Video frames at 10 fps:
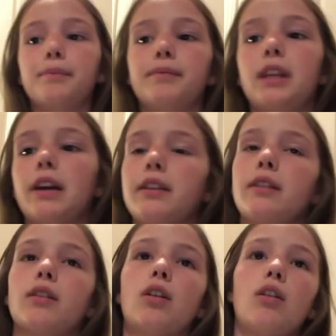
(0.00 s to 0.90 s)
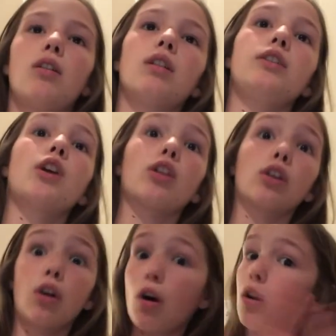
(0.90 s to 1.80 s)
yeah, y'all
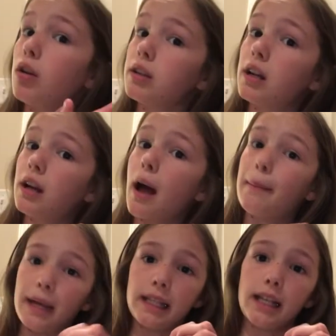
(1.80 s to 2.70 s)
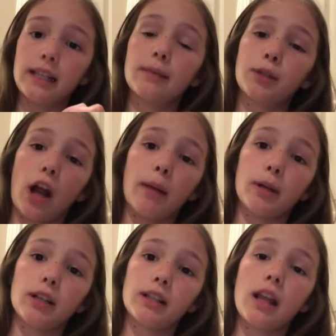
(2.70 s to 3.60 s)
are all amazing
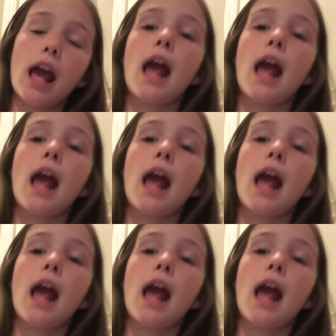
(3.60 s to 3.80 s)
subscribers.